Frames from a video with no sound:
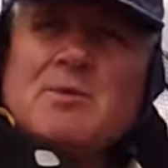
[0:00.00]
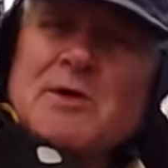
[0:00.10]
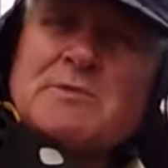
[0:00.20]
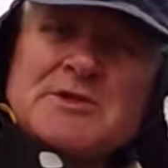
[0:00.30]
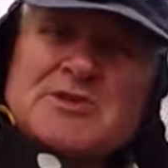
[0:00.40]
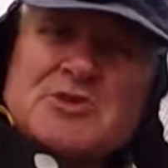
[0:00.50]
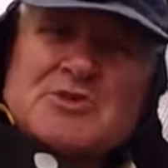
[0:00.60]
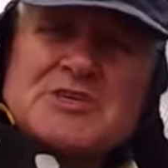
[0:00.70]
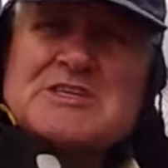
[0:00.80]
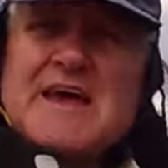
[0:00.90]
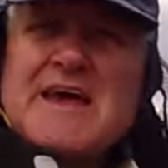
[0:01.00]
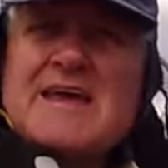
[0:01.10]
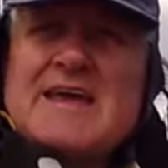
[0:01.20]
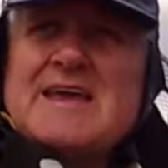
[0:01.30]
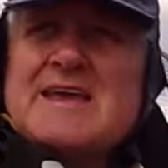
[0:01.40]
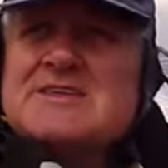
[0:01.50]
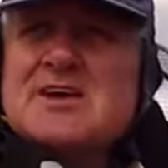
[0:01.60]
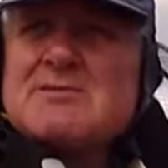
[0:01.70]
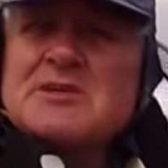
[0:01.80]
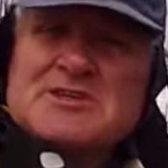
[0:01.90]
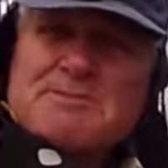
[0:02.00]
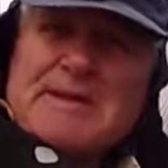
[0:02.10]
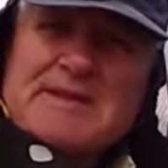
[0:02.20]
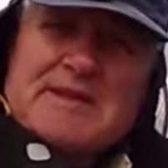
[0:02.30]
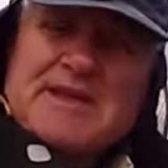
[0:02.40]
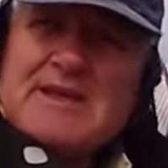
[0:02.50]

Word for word: But what I'm going to do today is I'm going to split